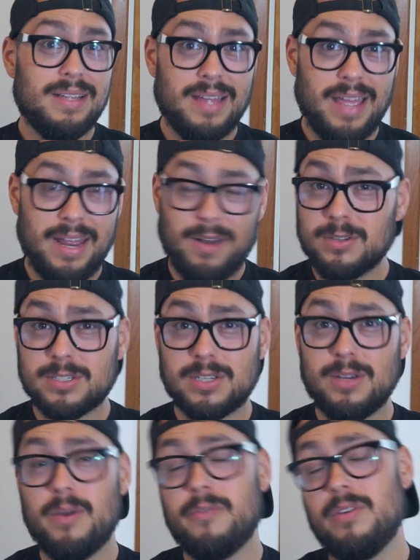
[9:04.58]
and
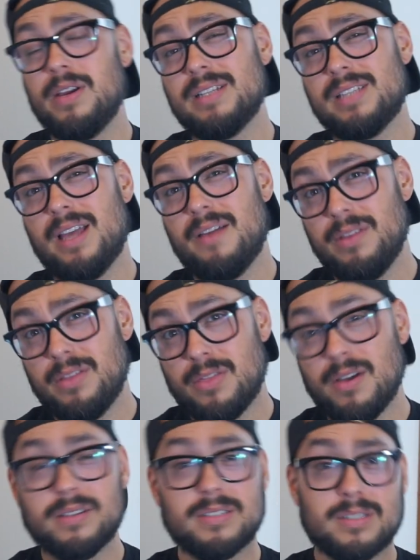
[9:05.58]
also, if you guys have any
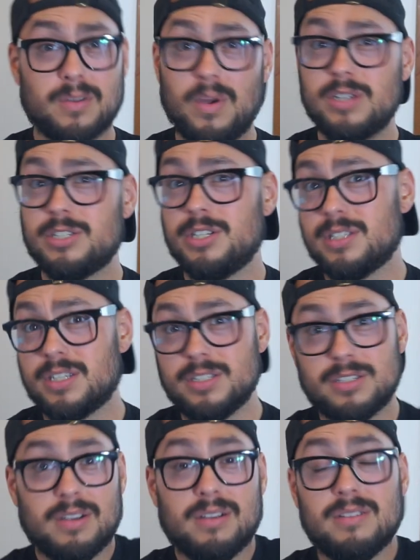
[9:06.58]
thoughts, questions,
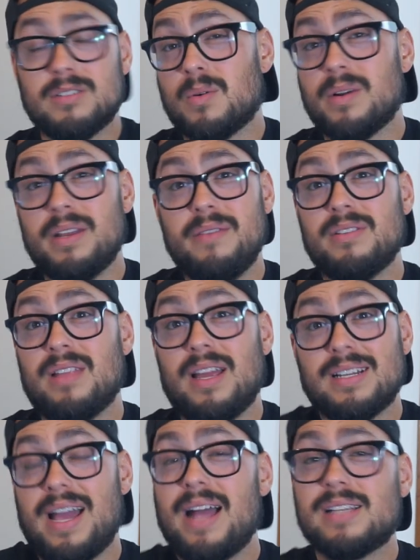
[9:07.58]
concerns, or would even
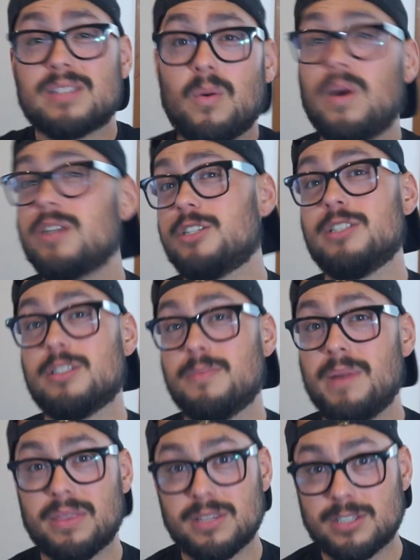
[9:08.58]
like to ask questions
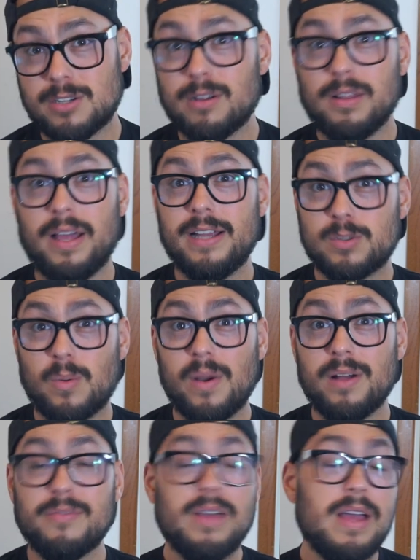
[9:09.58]
about the Starlight
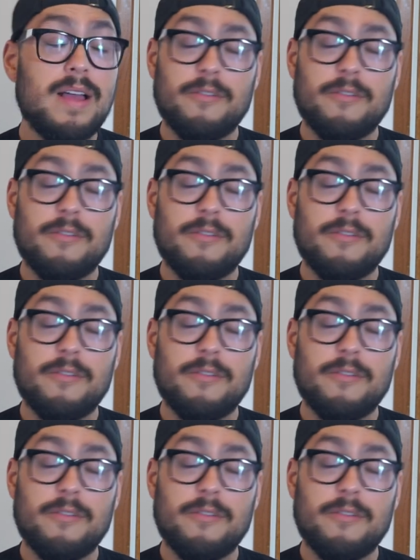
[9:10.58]
12,